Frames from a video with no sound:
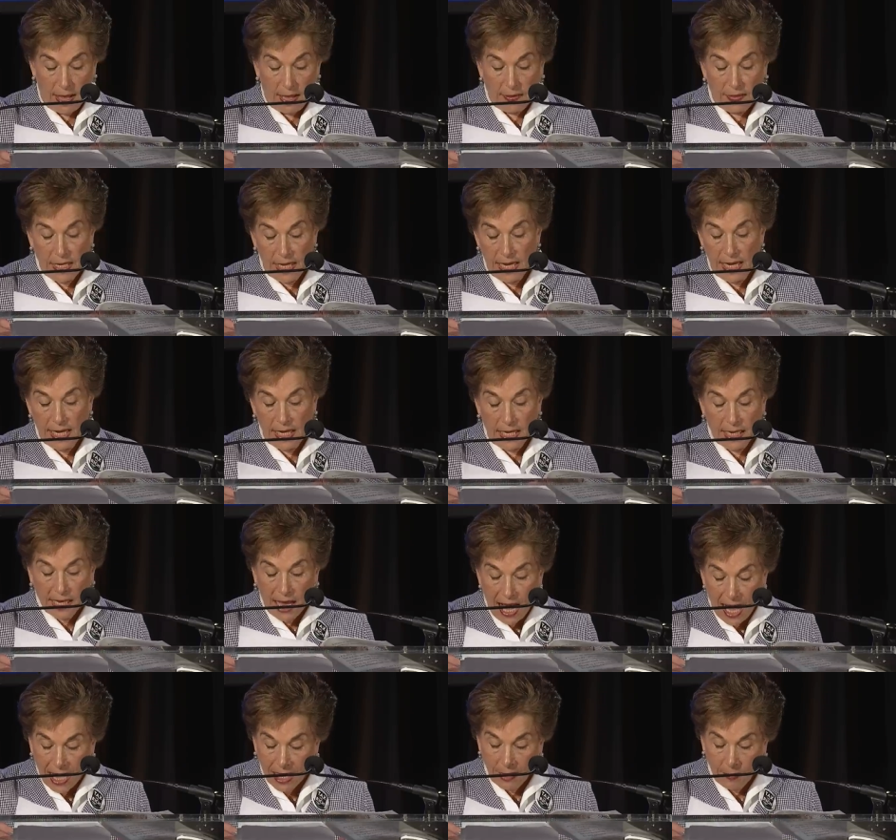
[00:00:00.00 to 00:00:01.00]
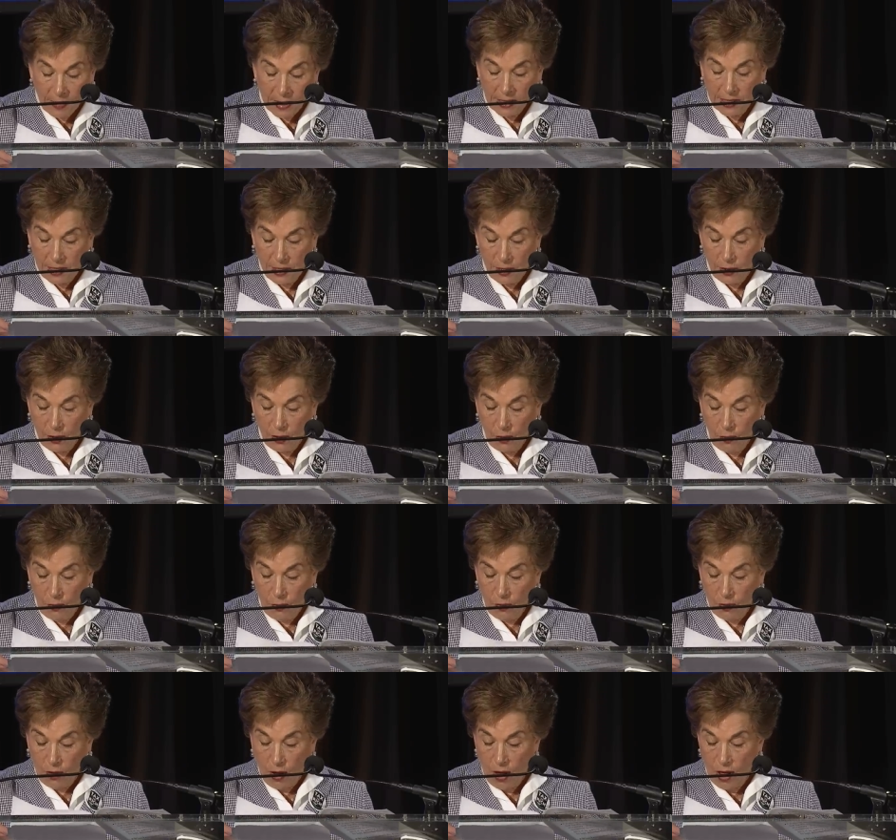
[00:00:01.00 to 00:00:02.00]
The economists here
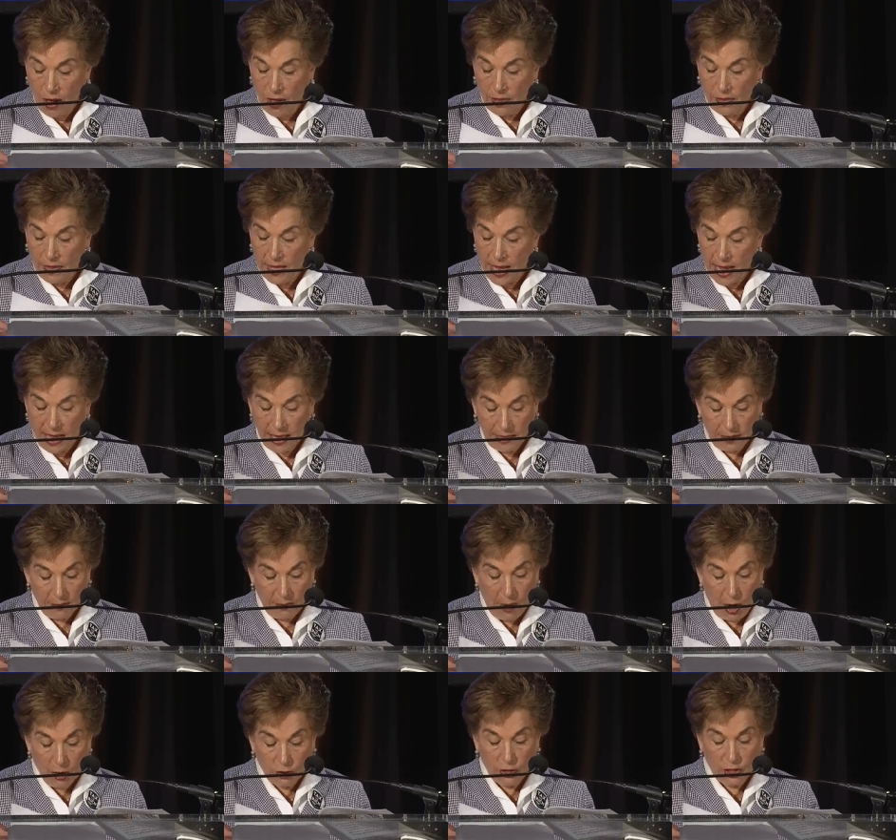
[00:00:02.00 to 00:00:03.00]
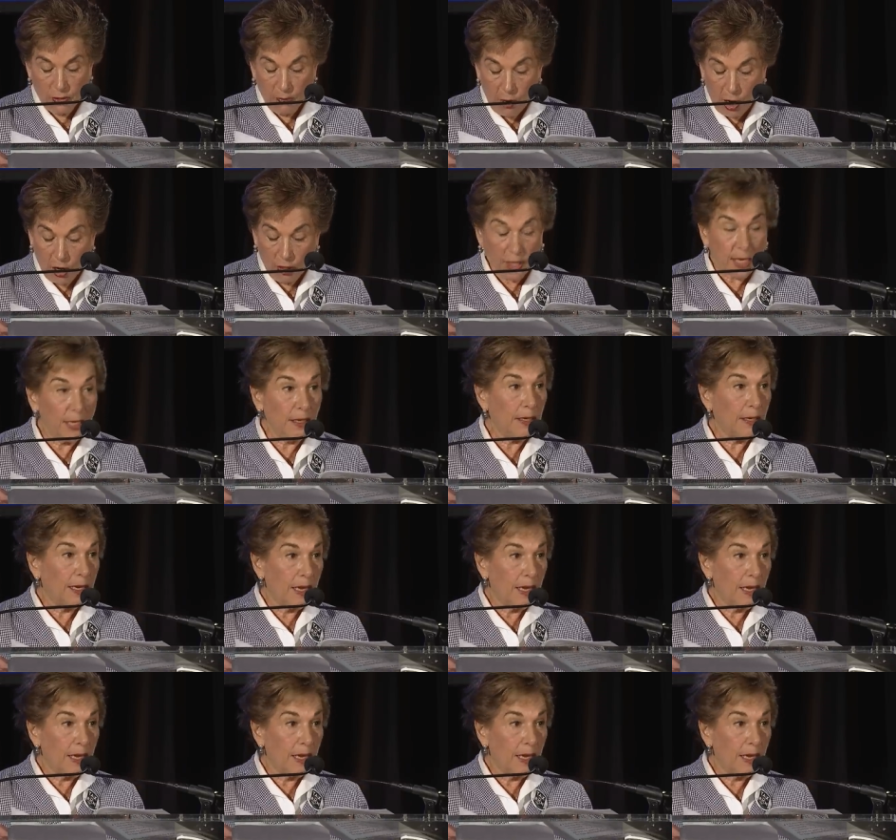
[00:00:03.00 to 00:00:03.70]
will call that mark to market,